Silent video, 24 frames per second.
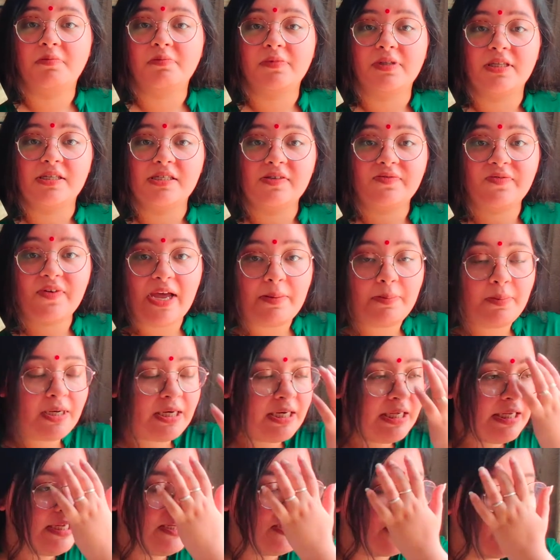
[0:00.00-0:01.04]
this
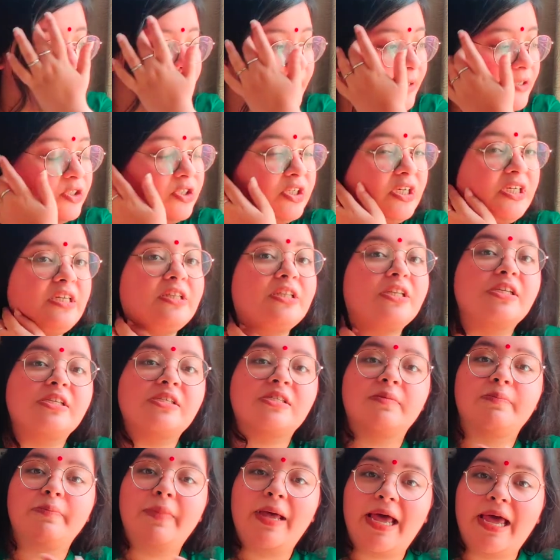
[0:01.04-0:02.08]
family, especially
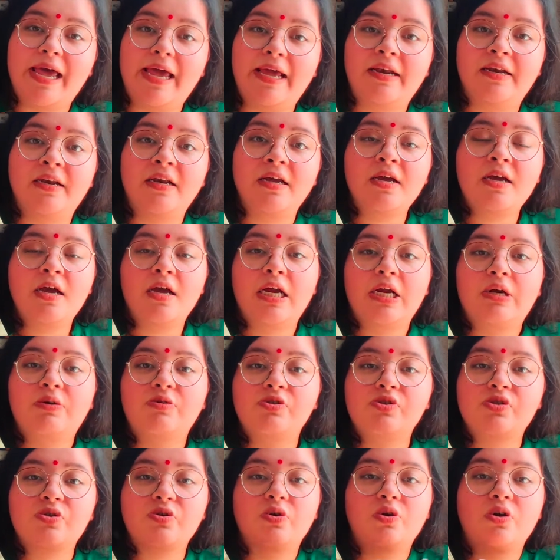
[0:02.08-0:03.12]
this man. It
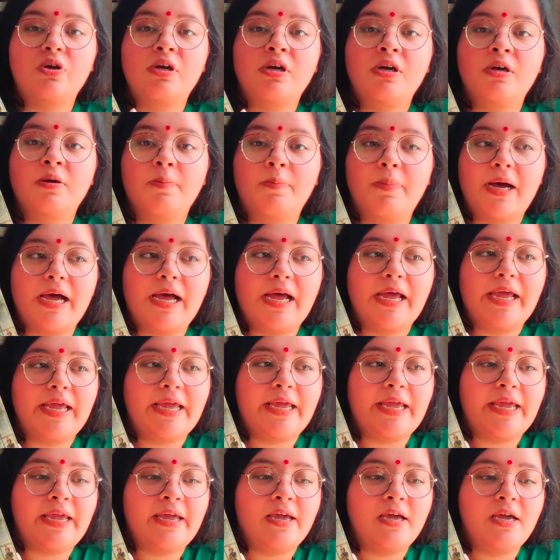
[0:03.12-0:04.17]
was told
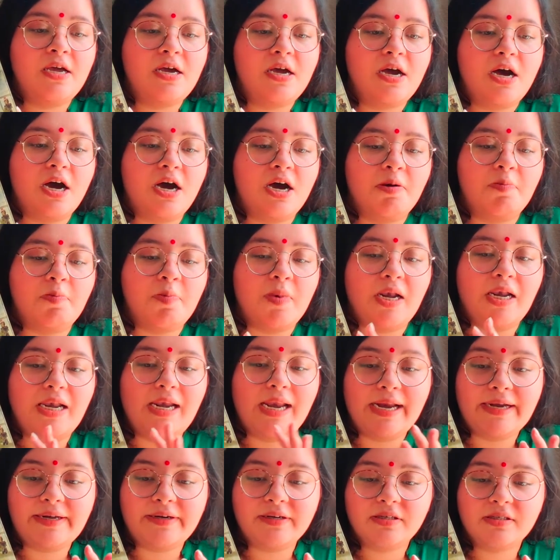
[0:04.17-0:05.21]
by
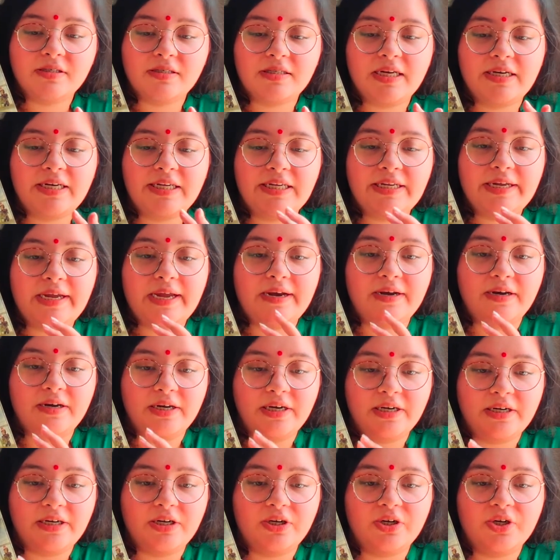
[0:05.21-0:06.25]
letters that he had
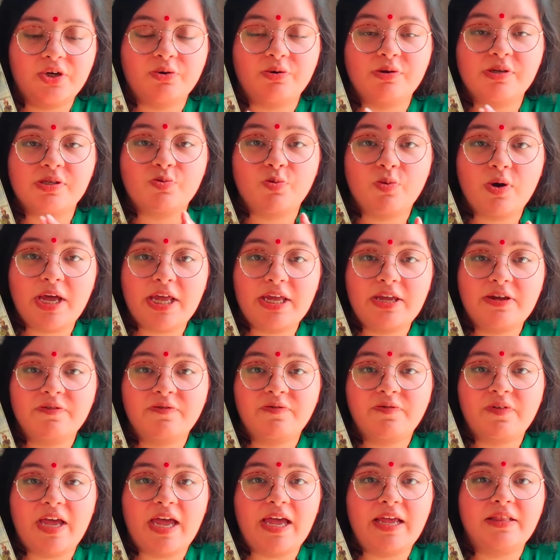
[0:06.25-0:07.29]
written to his wife,
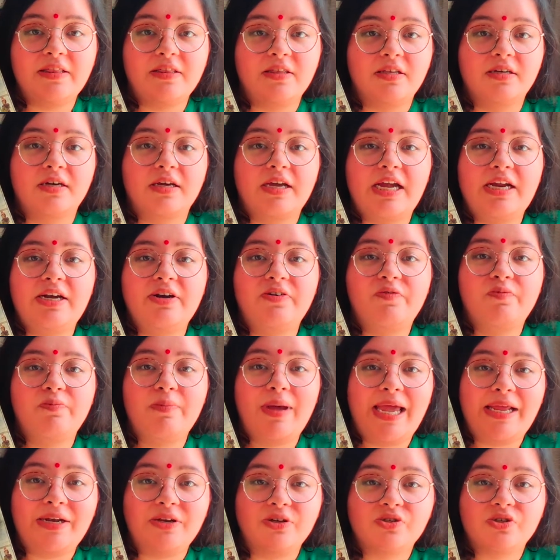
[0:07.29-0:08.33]
and the kind of
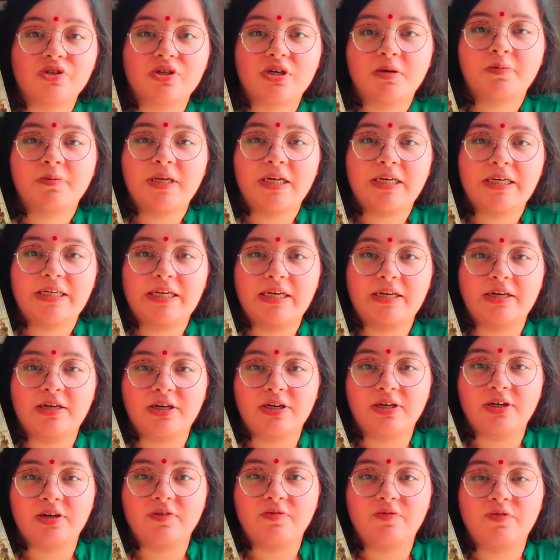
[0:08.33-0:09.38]
manuscript that he had
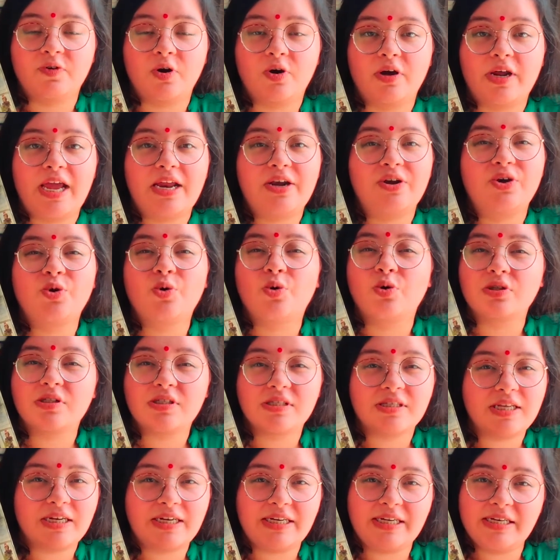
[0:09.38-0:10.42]
written for, and
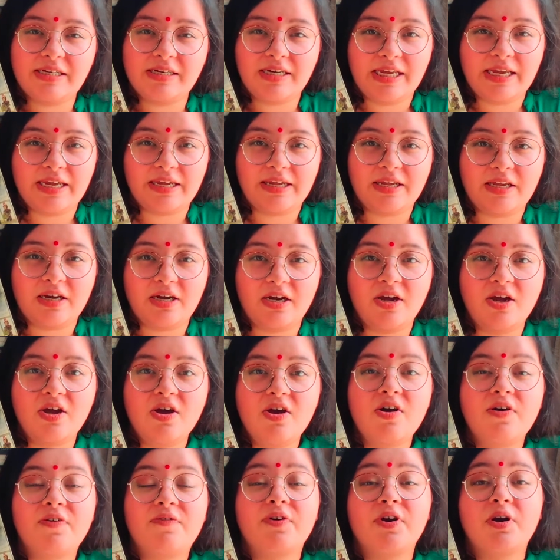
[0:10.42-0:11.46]
notes that he had taken
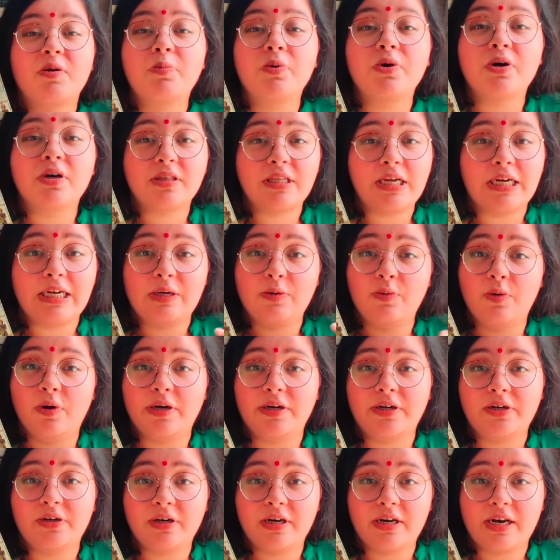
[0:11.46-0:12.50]
for a book that he
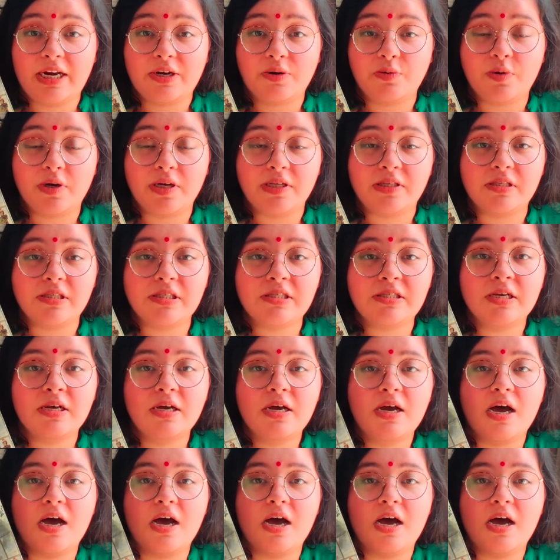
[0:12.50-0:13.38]
wanted to write once,